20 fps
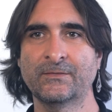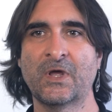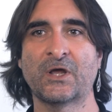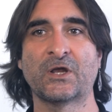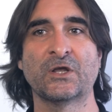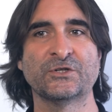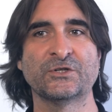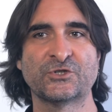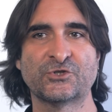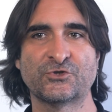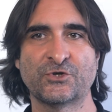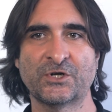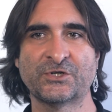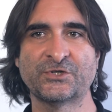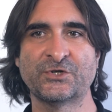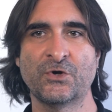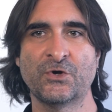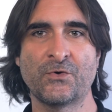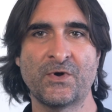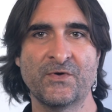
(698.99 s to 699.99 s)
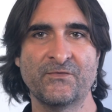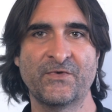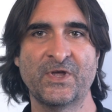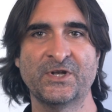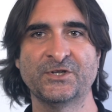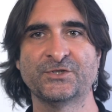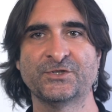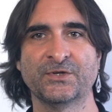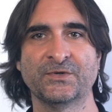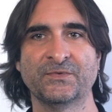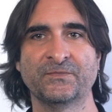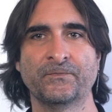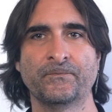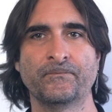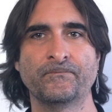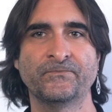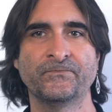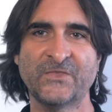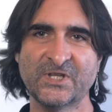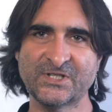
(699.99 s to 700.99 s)
a construction or invention,
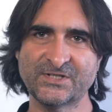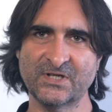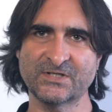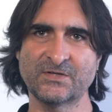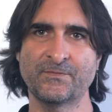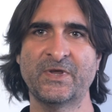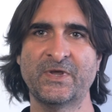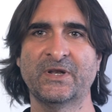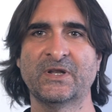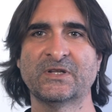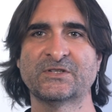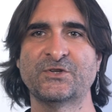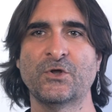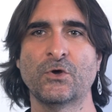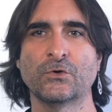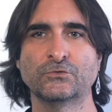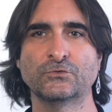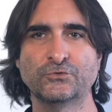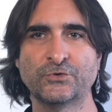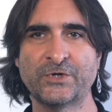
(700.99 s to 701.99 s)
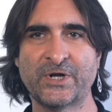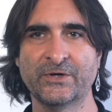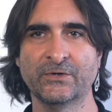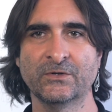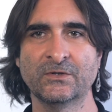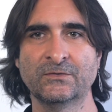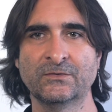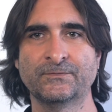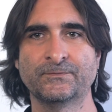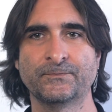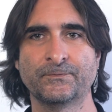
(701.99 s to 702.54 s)
this doesn't mean it's not real.